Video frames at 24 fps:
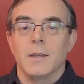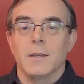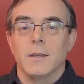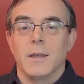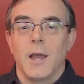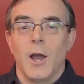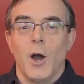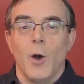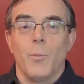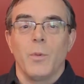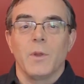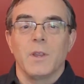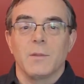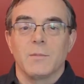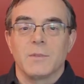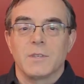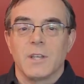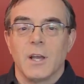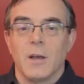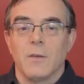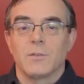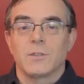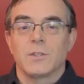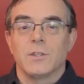helping
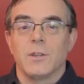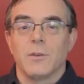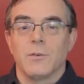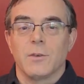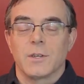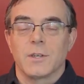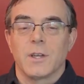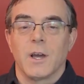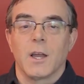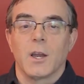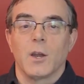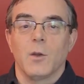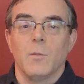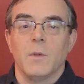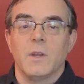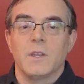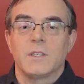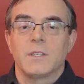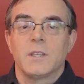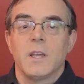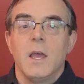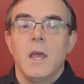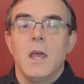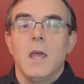themselves to their
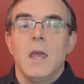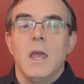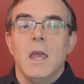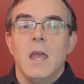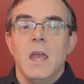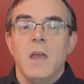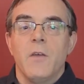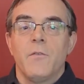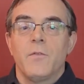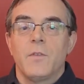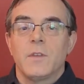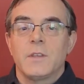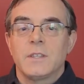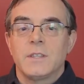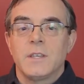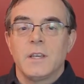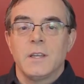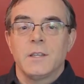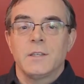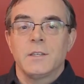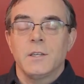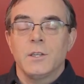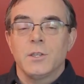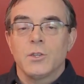entitlements. If the
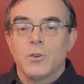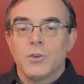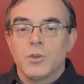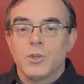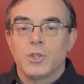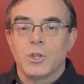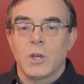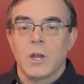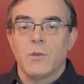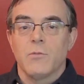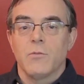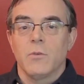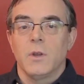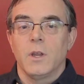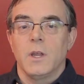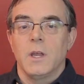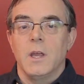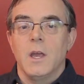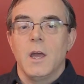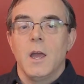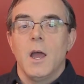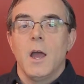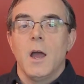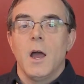citizens are
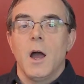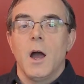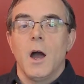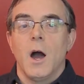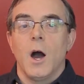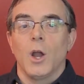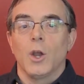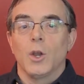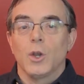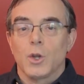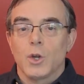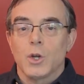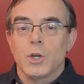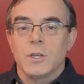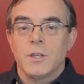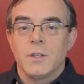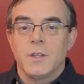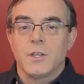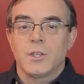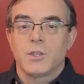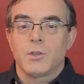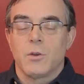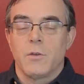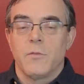generally alert to
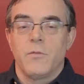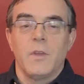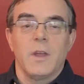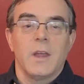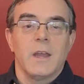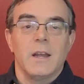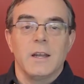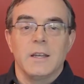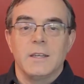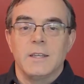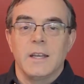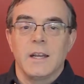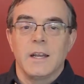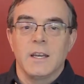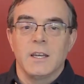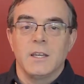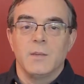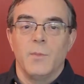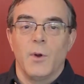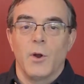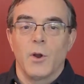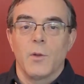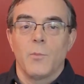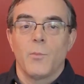this sort of thing and indignant
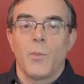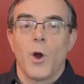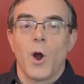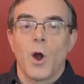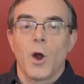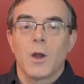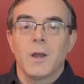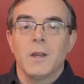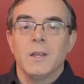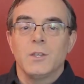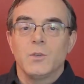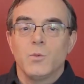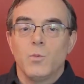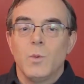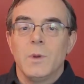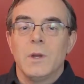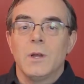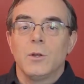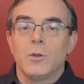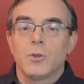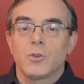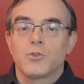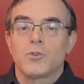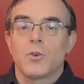about it, parties
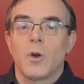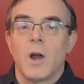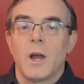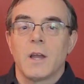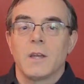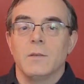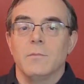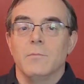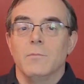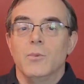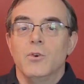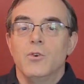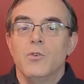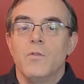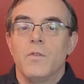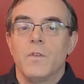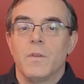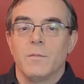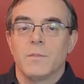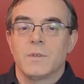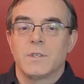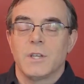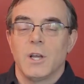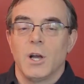will try to move
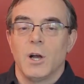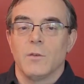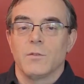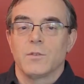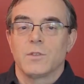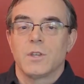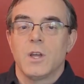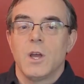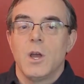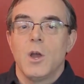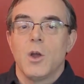themselves